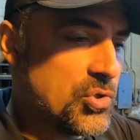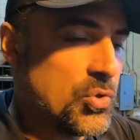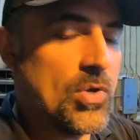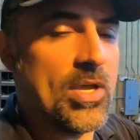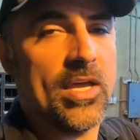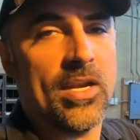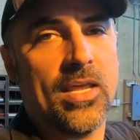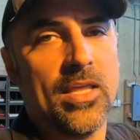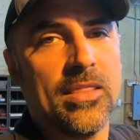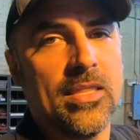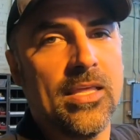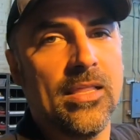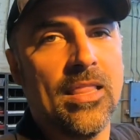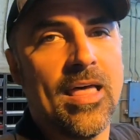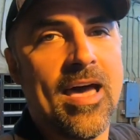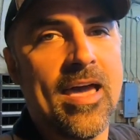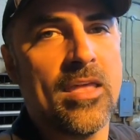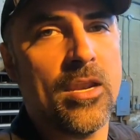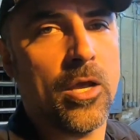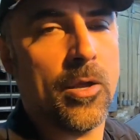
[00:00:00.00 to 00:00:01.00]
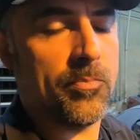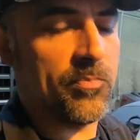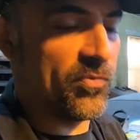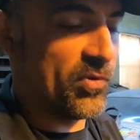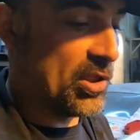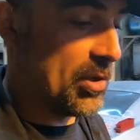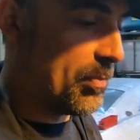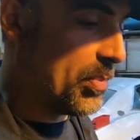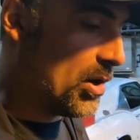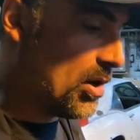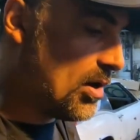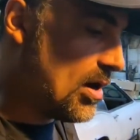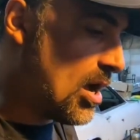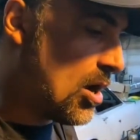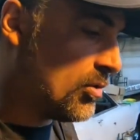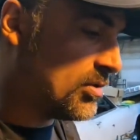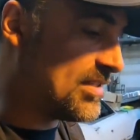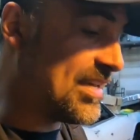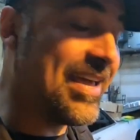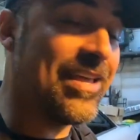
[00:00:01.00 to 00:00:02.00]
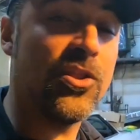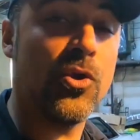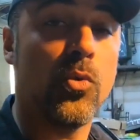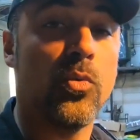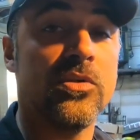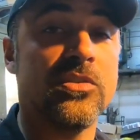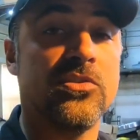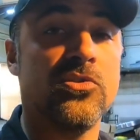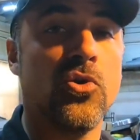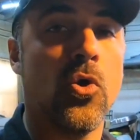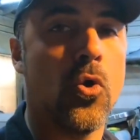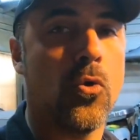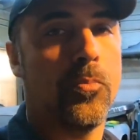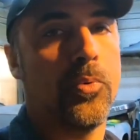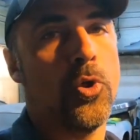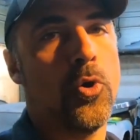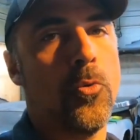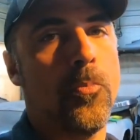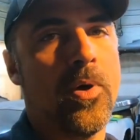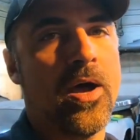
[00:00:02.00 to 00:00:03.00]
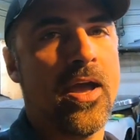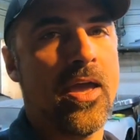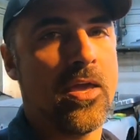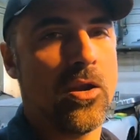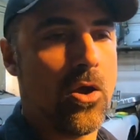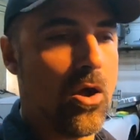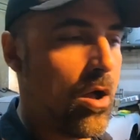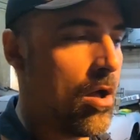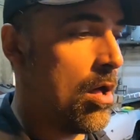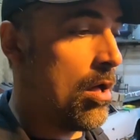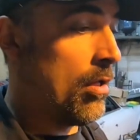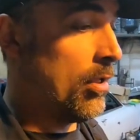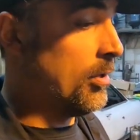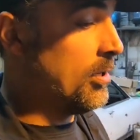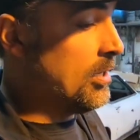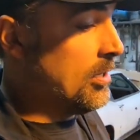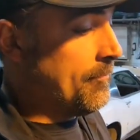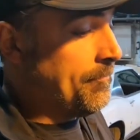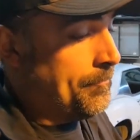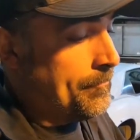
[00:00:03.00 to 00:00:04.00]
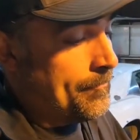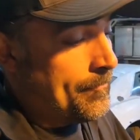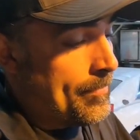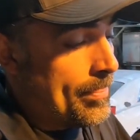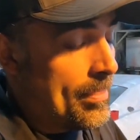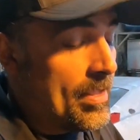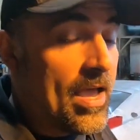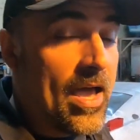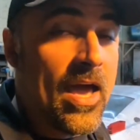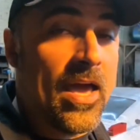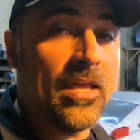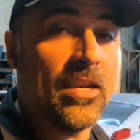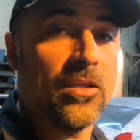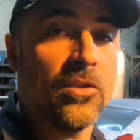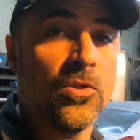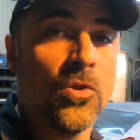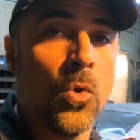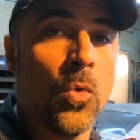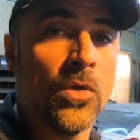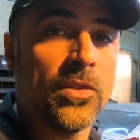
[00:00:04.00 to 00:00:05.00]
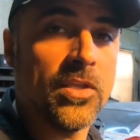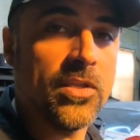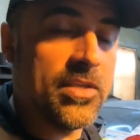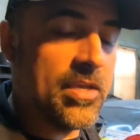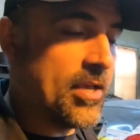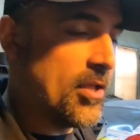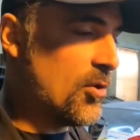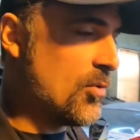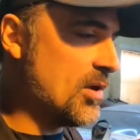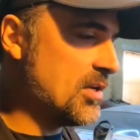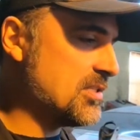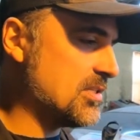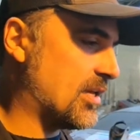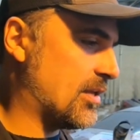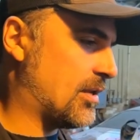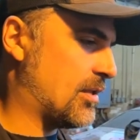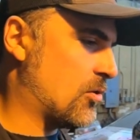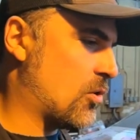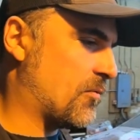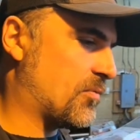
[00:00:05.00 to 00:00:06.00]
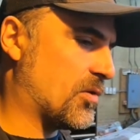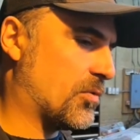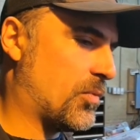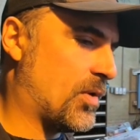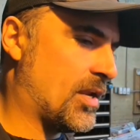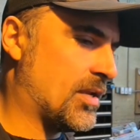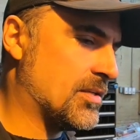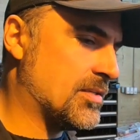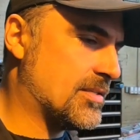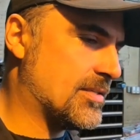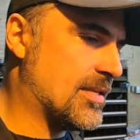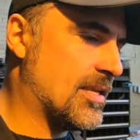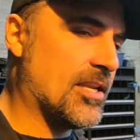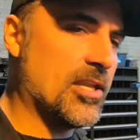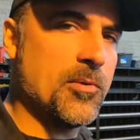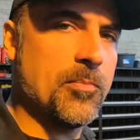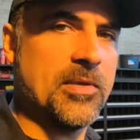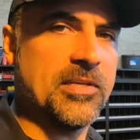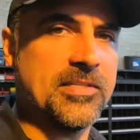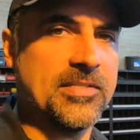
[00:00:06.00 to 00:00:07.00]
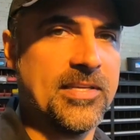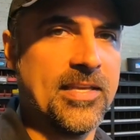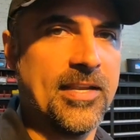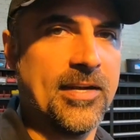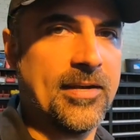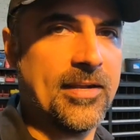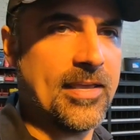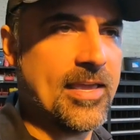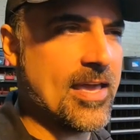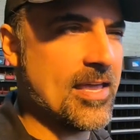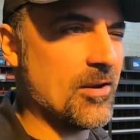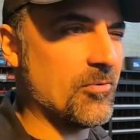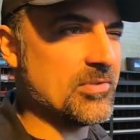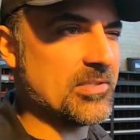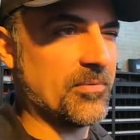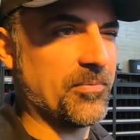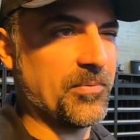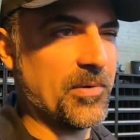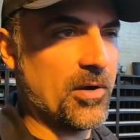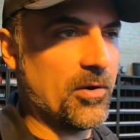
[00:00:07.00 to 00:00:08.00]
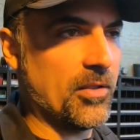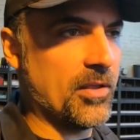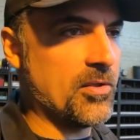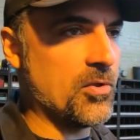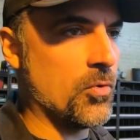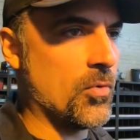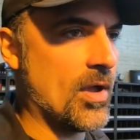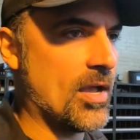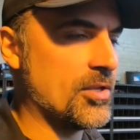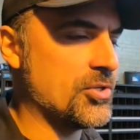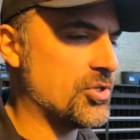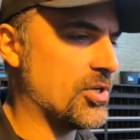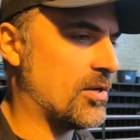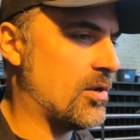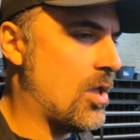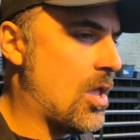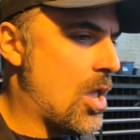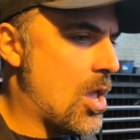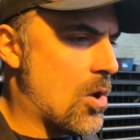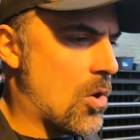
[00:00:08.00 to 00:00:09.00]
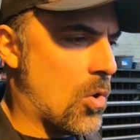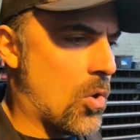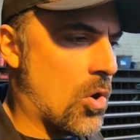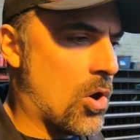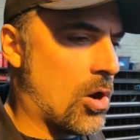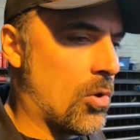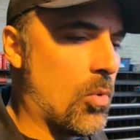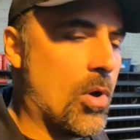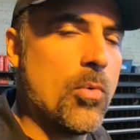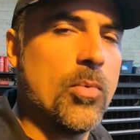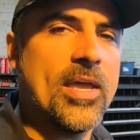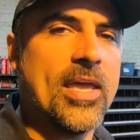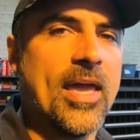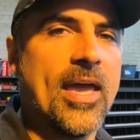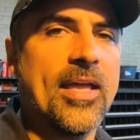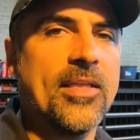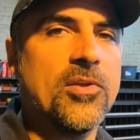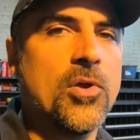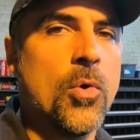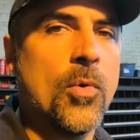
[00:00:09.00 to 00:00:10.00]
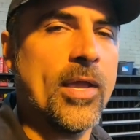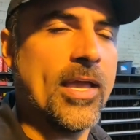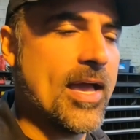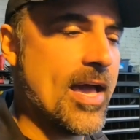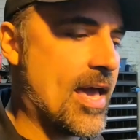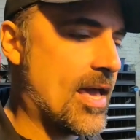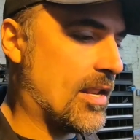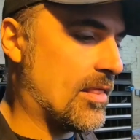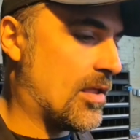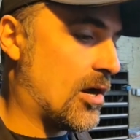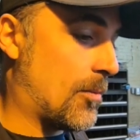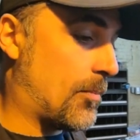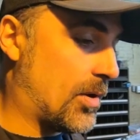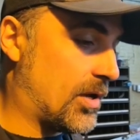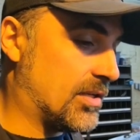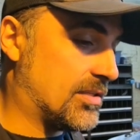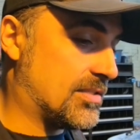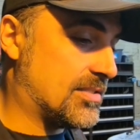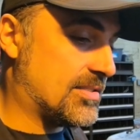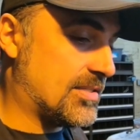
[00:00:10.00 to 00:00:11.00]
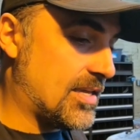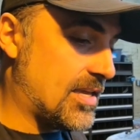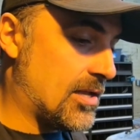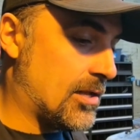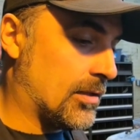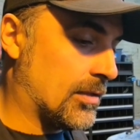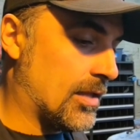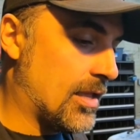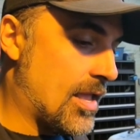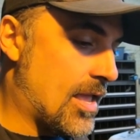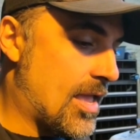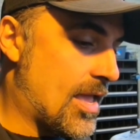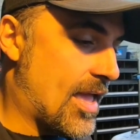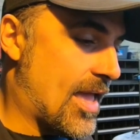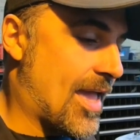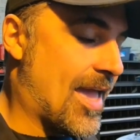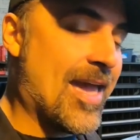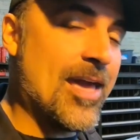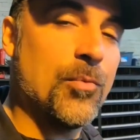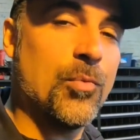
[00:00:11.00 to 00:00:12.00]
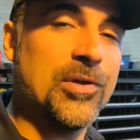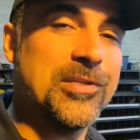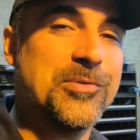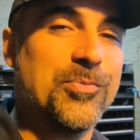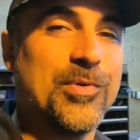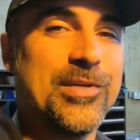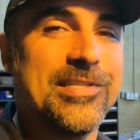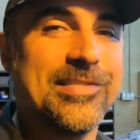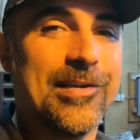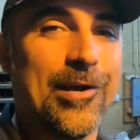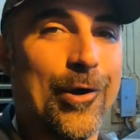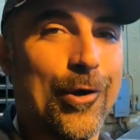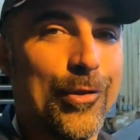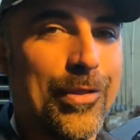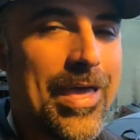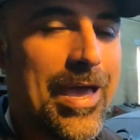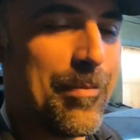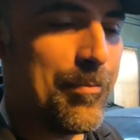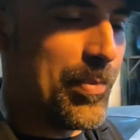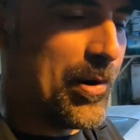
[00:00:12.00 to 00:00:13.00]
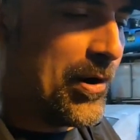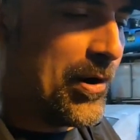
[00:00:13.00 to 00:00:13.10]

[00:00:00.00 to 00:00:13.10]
to get in the lineup for the burnouts, and there was no blow-by at all. I didn't know what the deal was. I didn't know if the rings needed to be seated again. It was a fairly new engine or what we had going on in there, but it sealed. And once we started that